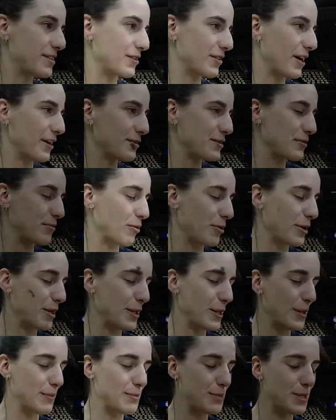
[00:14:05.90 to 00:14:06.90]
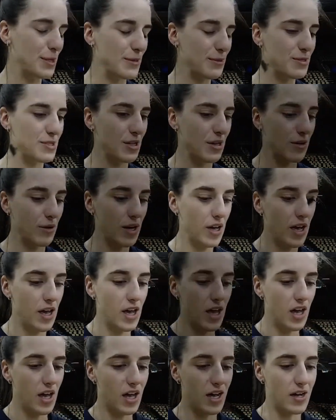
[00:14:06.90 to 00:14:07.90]
in a Ferrari and then taping a no
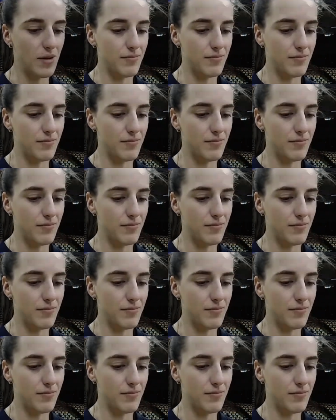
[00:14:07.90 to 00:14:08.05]
speeding